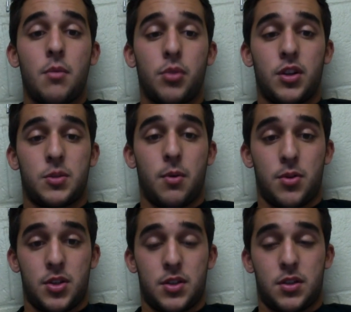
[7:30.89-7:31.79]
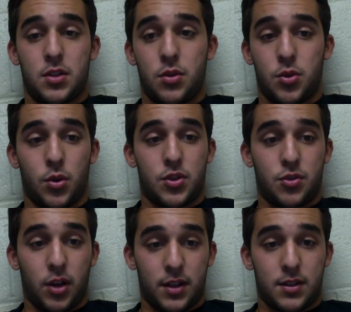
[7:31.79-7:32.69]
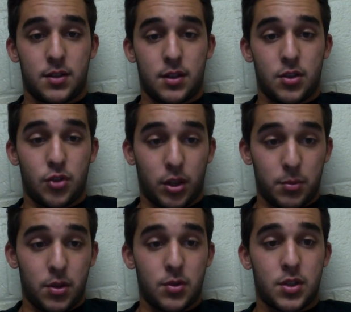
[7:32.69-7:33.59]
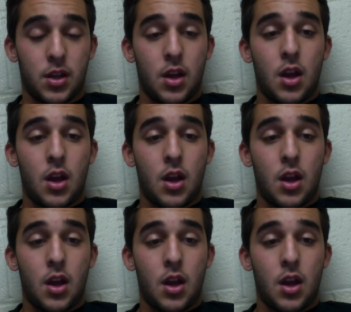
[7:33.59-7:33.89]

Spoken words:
predisposes you towards drug abuse,